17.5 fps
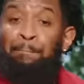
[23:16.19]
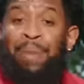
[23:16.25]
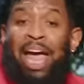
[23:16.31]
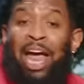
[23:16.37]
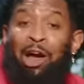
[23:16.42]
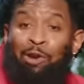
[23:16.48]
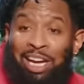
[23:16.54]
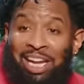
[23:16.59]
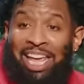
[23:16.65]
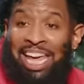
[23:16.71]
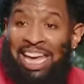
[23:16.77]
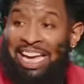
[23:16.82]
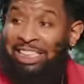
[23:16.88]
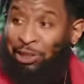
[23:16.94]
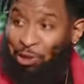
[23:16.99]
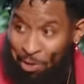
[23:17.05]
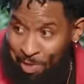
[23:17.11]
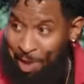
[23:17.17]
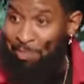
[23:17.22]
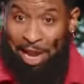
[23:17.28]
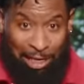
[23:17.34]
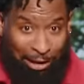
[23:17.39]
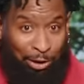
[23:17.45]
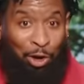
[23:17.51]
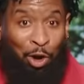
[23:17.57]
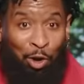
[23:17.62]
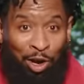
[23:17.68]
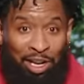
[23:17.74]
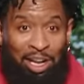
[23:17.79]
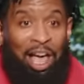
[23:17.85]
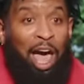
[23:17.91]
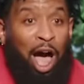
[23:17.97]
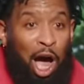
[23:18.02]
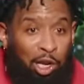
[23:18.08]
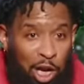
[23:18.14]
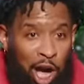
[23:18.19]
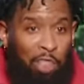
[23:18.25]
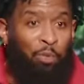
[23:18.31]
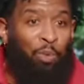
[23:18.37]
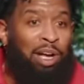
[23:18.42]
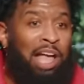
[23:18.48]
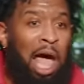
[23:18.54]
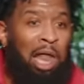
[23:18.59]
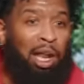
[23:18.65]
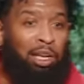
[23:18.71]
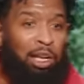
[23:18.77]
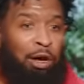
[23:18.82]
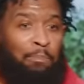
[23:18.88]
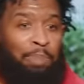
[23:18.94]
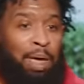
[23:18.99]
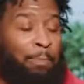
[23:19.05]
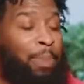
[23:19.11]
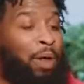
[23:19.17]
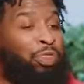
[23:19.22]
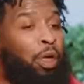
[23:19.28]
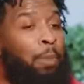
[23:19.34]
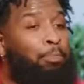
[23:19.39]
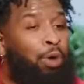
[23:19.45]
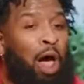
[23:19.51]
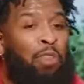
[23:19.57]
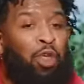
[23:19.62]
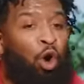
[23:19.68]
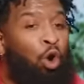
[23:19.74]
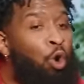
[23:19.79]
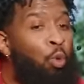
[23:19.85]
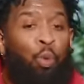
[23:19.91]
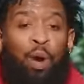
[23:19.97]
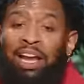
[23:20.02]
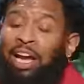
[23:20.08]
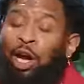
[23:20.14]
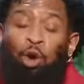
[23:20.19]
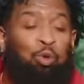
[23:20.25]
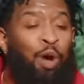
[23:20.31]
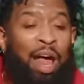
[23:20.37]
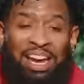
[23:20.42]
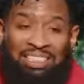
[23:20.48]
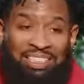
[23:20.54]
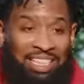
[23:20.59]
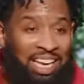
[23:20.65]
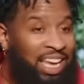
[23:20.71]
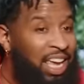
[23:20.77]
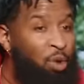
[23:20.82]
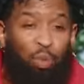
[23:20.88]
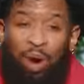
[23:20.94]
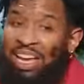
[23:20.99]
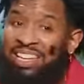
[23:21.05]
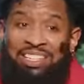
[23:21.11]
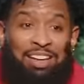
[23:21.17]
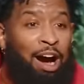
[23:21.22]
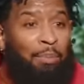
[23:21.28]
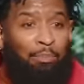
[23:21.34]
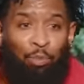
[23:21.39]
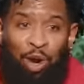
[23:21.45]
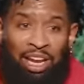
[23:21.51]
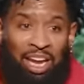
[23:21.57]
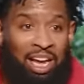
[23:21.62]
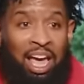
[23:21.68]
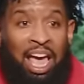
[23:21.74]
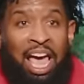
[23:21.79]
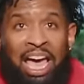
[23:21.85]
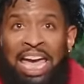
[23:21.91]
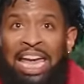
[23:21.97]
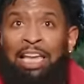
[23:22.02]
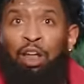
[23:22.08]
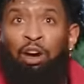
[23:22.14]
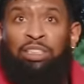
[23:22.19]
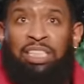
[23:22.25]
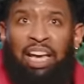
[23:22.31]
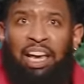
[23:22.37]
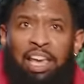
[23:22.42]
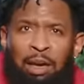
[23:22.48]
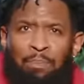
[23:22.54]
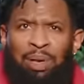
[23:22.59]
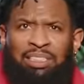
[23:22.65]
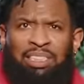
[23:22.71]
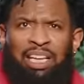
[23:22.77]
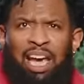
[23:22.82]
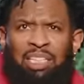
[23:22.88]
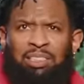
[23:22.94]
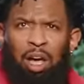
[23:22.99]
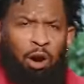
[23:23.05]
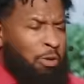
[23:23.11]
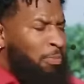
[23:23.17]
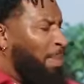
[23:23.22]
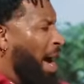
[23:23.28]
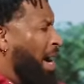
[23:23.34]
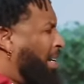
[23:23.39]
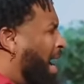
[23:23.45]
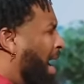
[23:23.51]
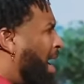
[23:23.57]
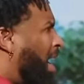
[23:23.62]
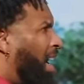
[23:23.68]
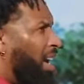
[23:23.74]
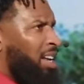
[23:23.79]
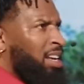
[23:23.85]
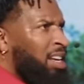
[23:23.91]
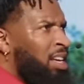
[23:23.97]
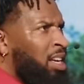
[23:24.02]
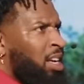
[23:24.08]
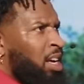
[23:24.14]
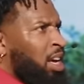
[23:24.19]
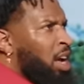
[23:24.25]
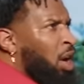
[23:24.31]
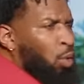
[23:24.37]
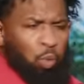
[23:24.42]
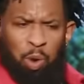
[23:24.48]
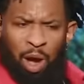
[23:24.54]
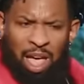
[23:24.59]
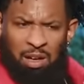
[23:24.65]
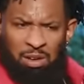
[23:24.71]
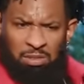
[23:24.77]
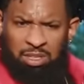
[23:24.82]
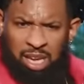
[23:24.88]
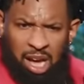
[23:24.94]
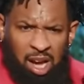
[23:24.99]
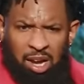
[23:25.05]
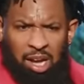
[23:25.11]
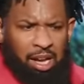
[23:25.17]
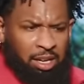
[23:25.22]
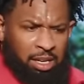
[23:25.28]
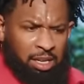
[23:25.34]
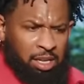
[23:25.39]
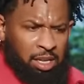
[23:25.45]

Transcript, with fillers: buried his. You remember that story? Another one got a little bit, but the brother who went crazy, he went dumb with it. He looks at him and says, Oh my God, well done,